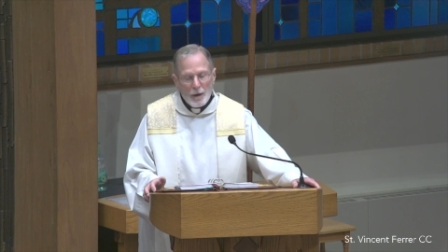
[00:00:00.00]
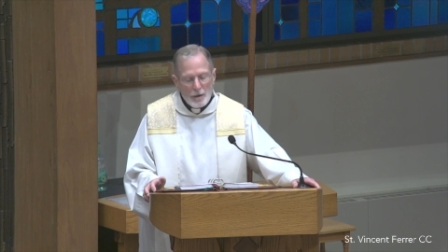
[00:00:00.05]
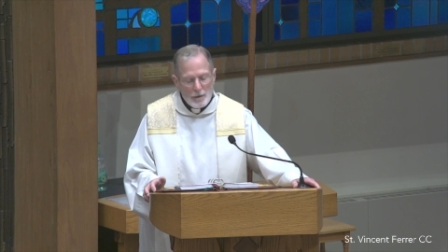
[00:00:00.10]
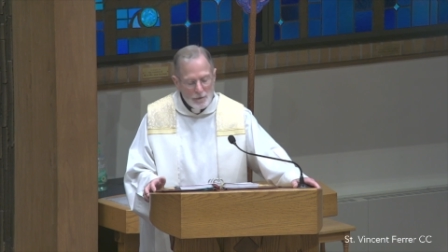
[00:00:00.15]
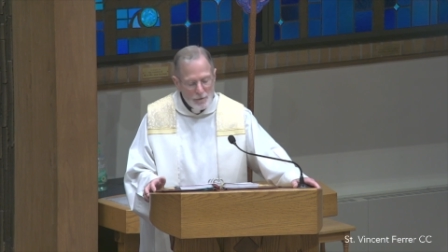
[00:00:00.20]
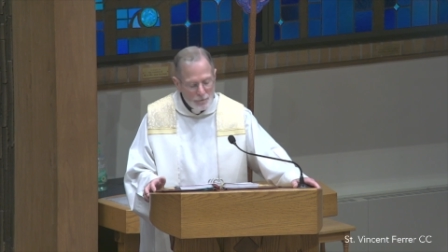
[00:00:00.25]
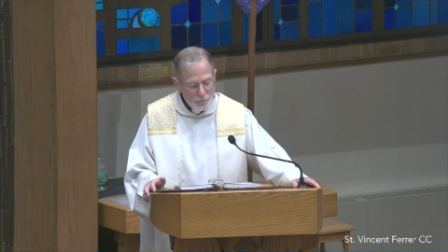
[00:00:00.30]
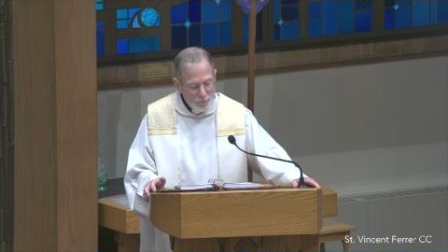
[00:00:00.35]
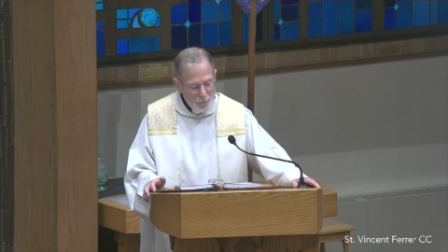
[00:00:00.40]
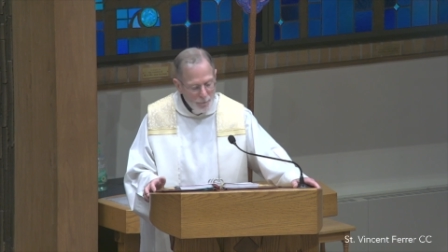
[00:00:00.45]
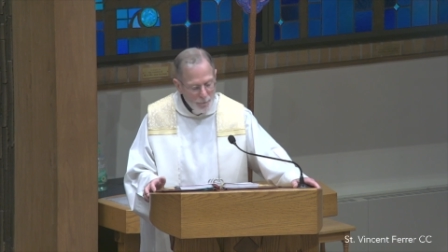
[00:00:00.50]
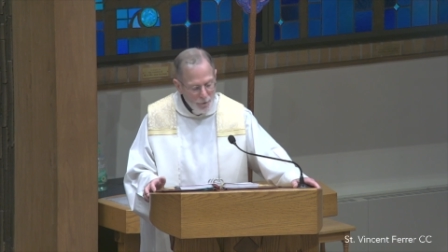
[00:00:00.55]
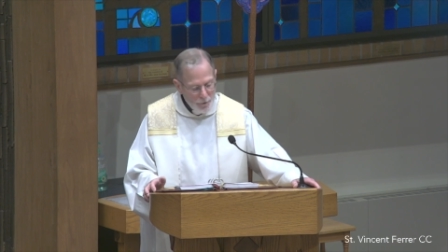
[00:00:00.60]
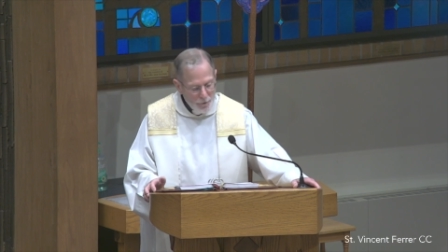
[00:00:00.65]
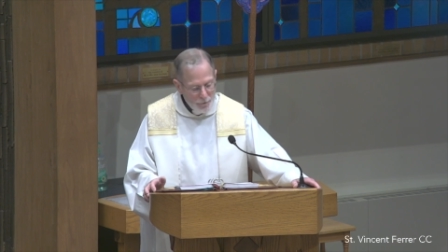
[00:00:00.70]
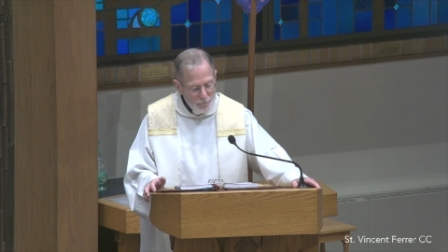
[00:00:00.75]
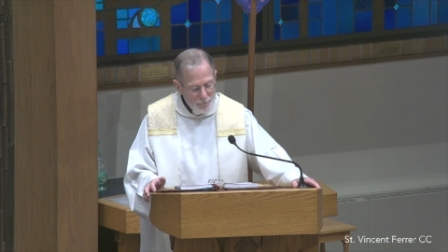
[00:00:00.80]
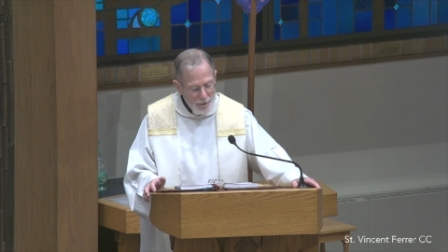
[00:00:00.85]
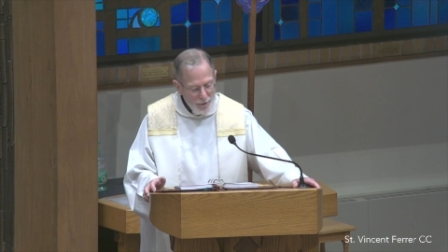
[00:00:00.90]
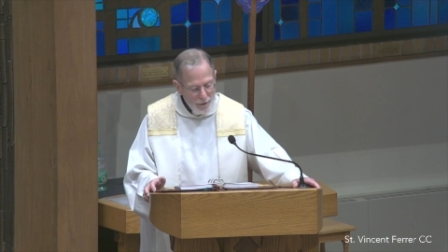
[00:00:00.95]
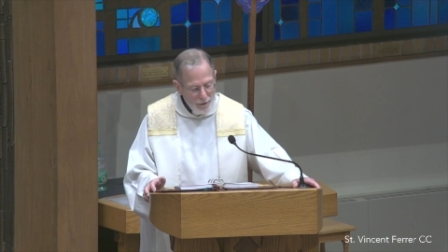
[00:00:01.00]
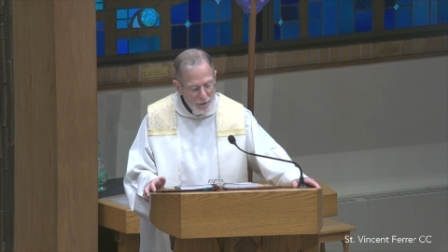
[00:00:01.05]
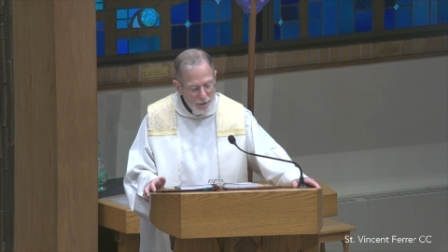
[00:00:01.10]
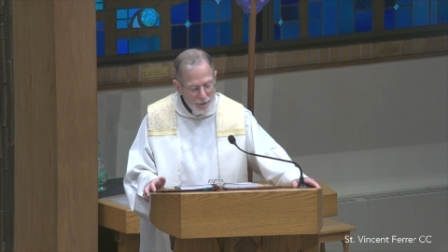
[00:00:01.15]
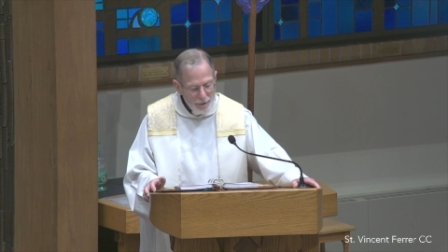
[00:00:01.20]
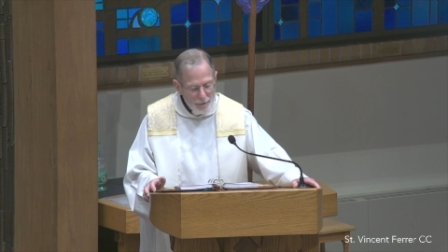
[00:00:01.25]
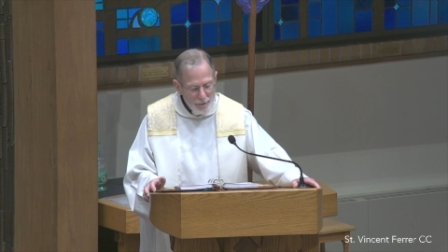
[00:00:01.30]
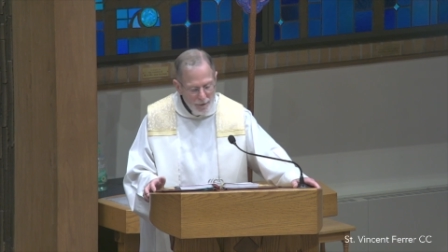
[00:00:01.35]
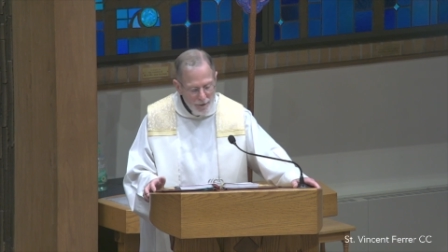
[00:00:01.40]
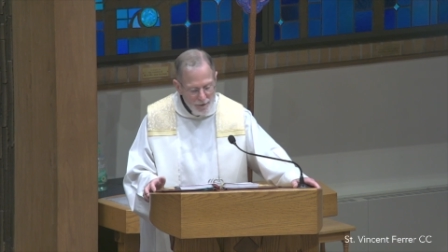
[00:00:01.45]
the dust from your
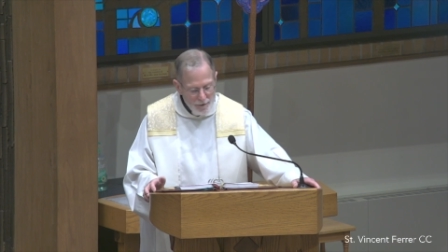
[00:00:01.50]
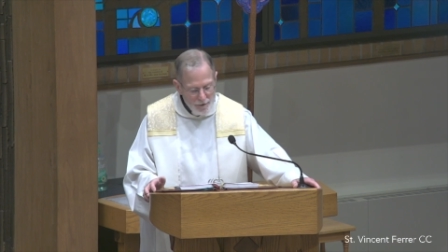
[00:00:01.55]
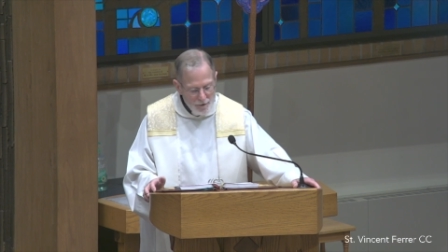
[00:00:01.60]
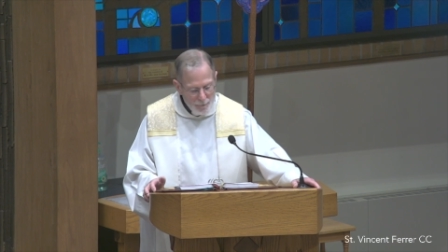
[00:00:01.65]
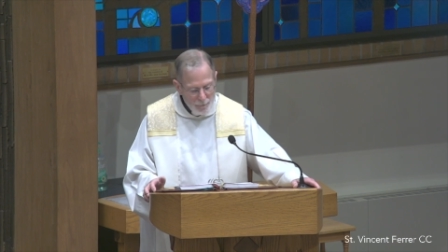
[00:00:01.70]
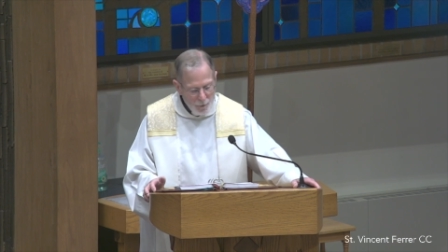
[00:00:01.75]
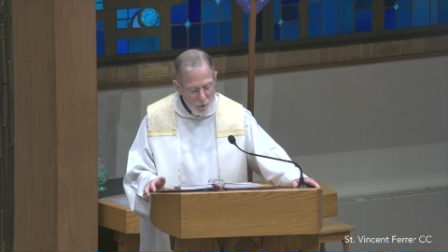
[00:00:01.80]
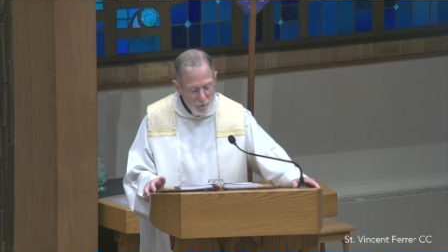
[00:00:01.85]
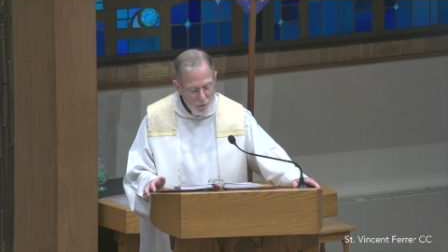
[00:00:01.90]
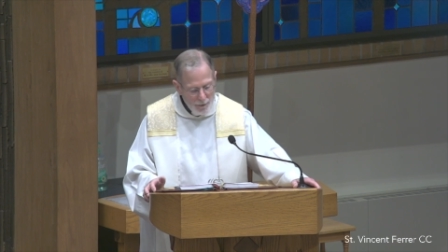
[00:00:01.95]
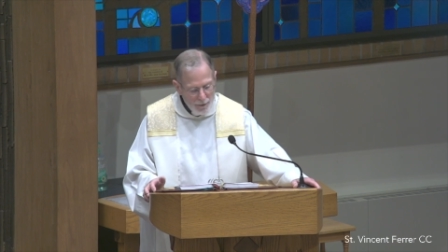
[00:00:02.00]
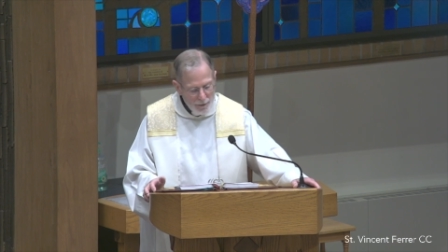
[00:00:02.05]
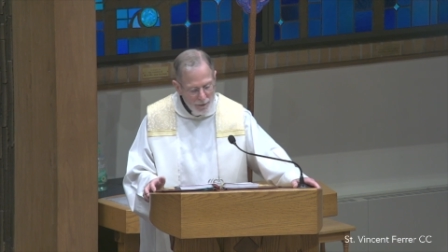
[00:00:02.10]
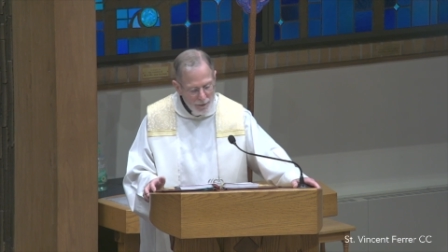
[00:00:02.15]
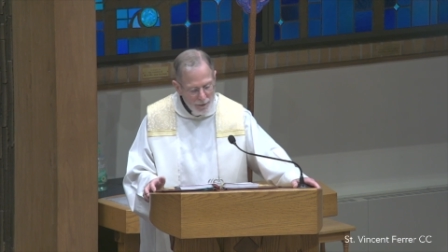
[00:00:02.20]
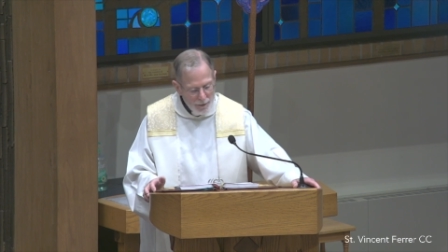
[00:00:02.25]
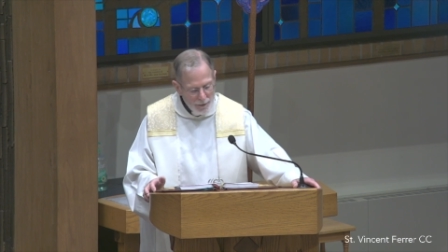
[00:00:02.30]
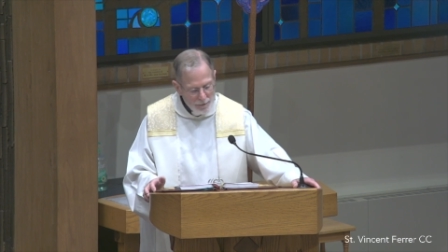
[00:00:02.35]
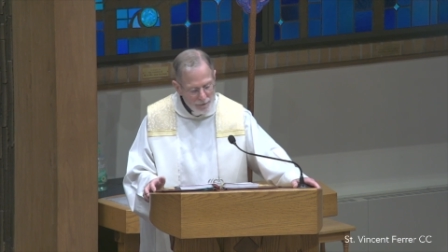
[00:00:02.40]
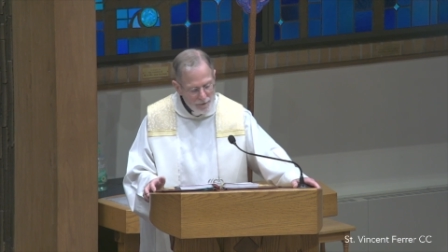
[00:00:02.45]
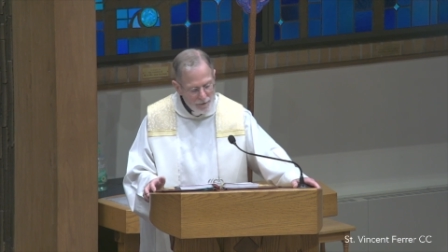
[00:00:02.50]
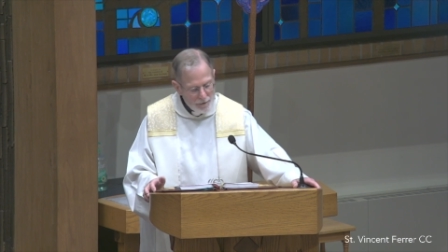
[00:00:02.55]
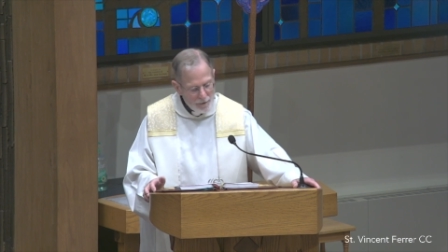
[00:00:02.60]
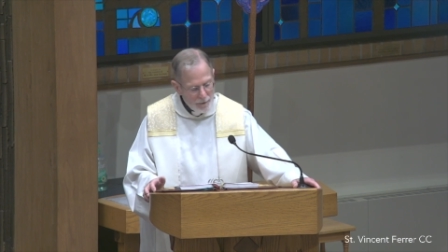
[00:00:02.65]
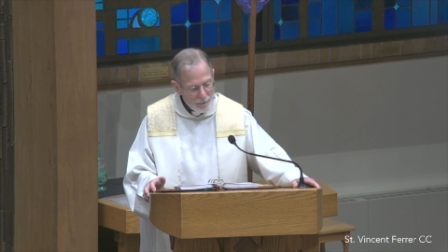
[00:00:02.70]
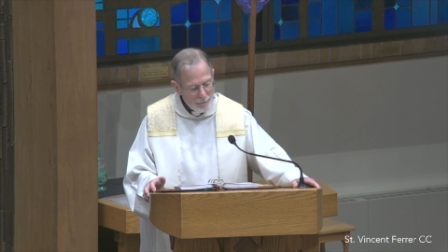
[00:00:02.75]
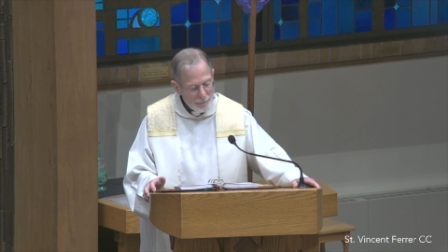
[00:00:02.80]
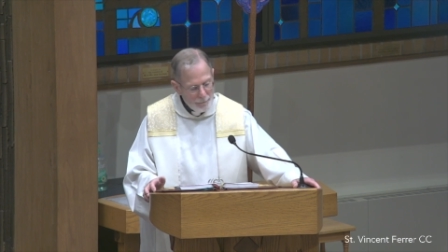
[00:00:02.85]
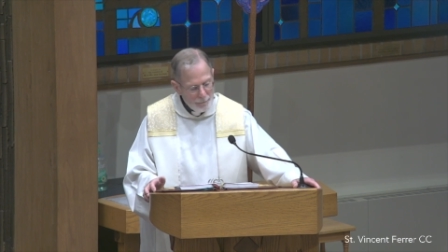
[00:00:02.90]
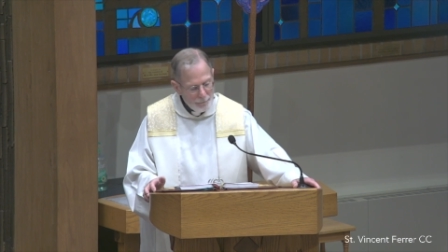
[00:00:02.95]
feet in testimony
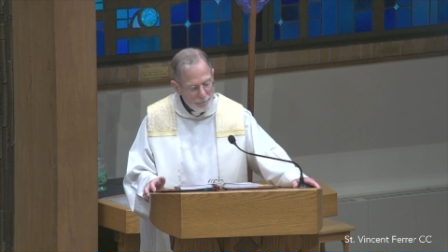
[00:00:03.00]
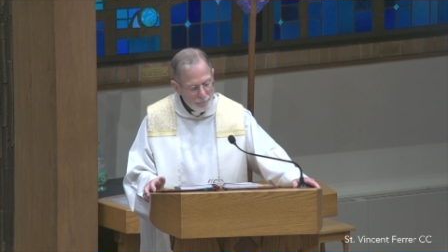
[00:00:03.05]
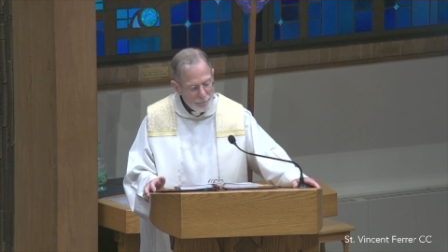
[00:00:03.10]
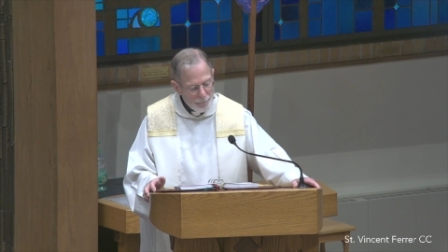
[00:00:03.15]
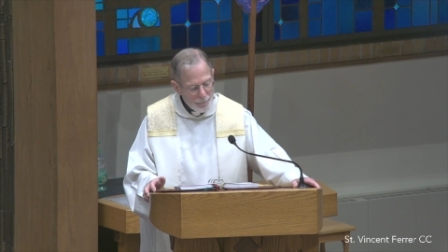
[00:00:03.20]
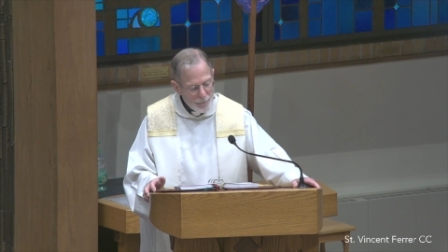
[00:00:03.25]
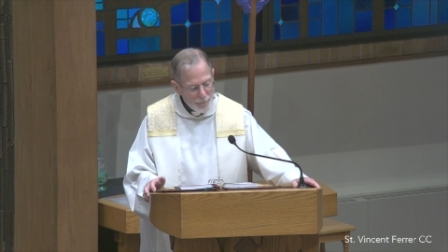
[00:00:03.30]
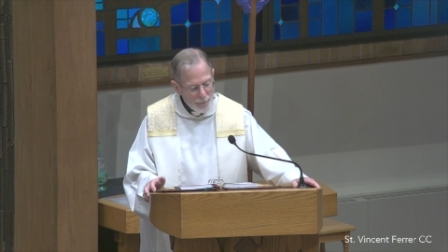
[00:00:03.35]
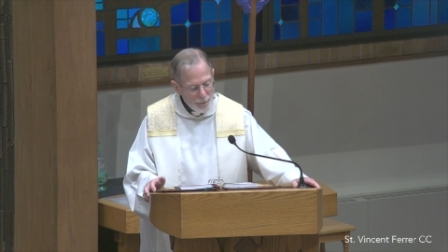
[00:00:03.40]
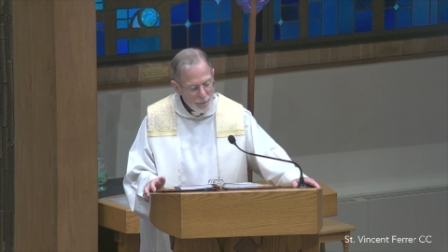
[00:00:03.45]
against them.